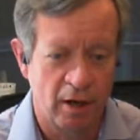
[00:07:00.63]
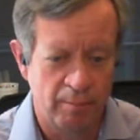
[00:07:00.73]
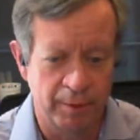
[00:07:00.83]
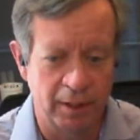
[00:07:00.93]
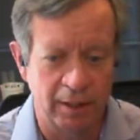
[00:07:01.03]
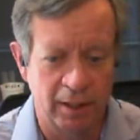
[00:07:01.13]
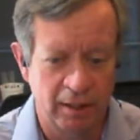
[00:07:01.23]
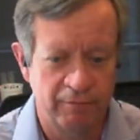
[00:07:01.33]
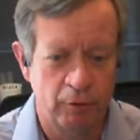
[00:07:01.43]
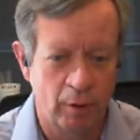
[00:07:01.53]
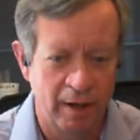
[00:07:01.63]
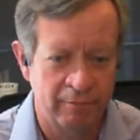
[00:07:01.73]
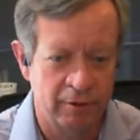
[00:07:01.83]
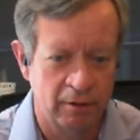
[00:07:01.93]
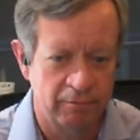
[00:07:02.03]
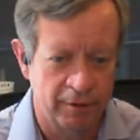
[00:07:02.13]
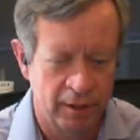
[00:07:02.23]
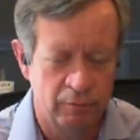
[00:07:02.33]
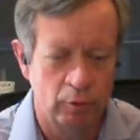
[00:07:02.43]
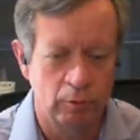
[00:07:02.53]
the company if you have enough
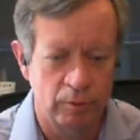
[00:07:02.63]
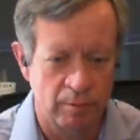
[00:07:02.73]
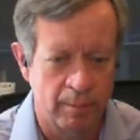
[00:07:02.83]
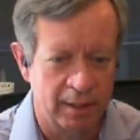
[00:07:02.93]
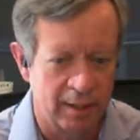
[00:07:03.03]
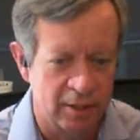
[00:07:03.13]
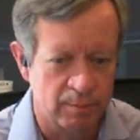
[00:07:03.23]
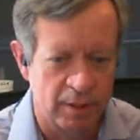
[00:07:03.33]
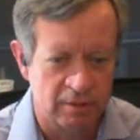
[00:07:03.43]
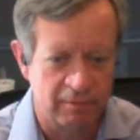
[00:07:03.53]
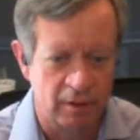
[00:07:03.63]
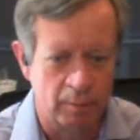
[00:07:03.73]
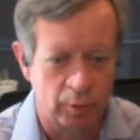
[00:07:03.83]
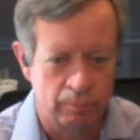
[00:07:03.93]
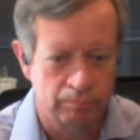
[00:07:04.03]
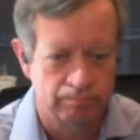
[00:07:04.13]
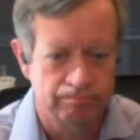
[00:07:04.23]
headroom to make that space available.